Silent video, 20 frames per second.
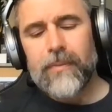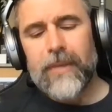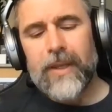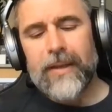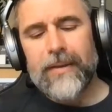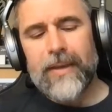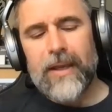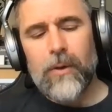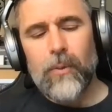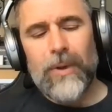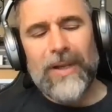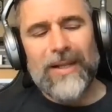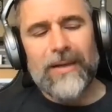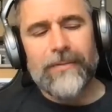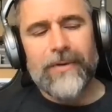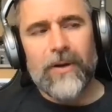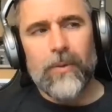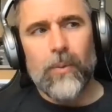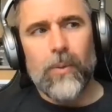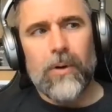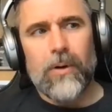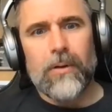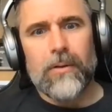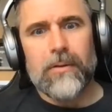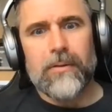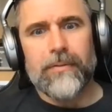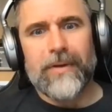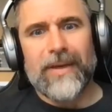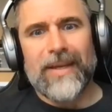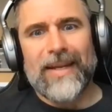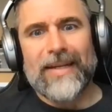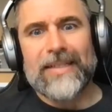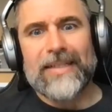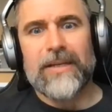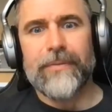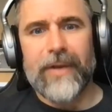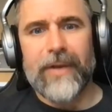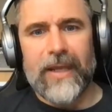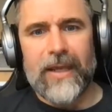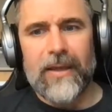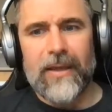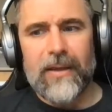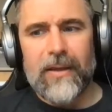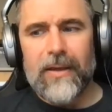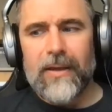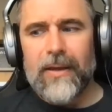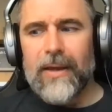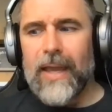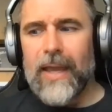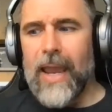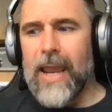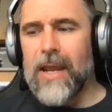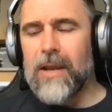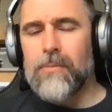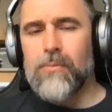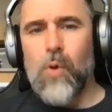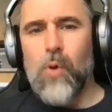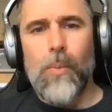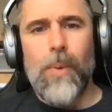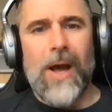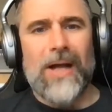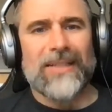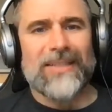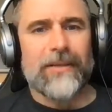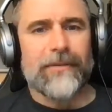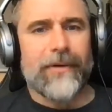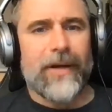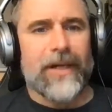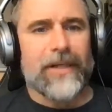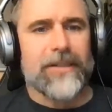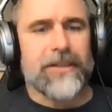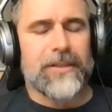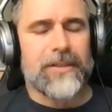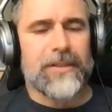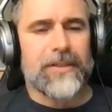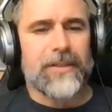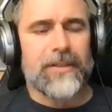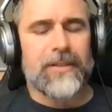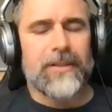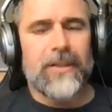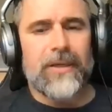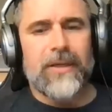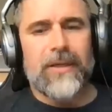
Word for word: Now, we live in a world of connectivity and mobile devices and,